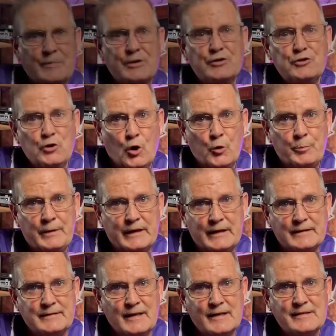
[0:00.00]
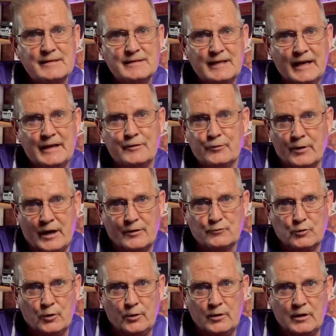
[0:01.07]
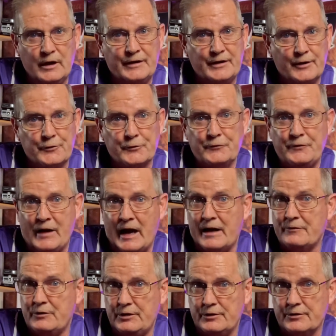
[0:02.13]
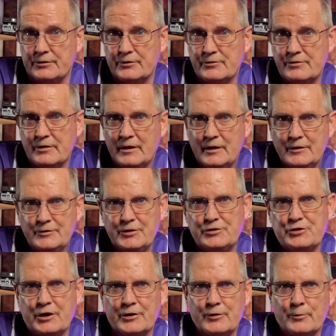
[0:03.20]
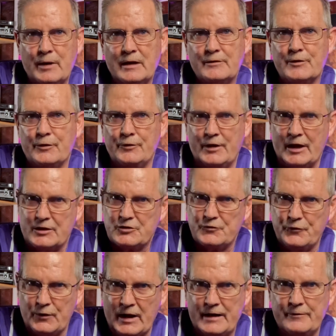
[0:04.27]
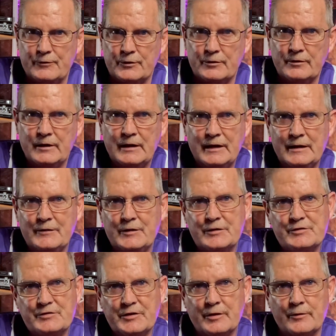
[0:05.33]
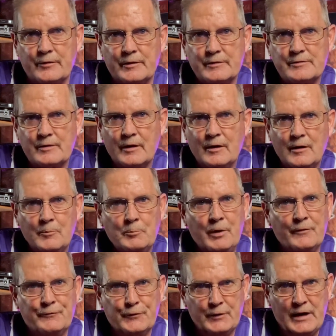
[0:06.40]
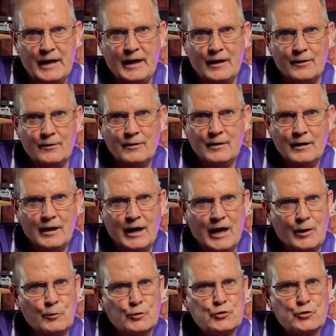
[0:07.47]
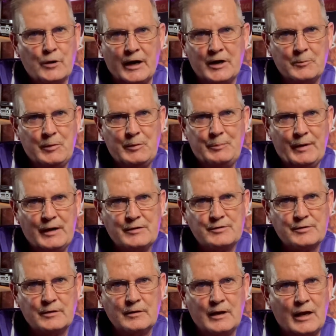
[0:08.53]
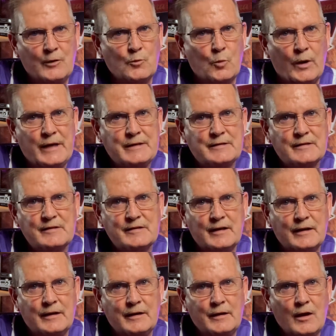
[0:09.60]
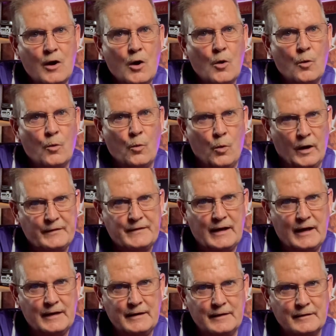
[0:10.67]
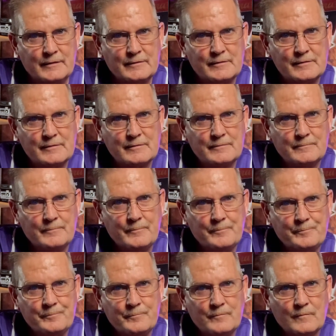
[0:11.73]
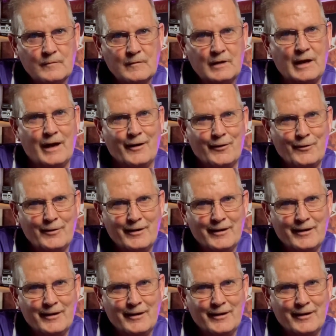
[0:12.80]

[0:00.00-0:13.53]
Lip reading: just hoping it doesn't take Crown Royal another 5 years to generate their next flavor in this series. But for now, I will try to be patient and wait to see what that is. Now,